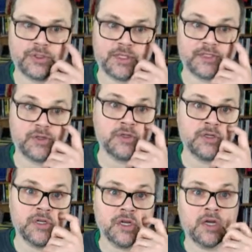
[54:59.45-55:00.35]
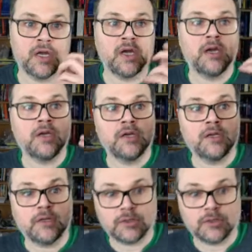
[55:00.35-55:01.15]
That's good. So a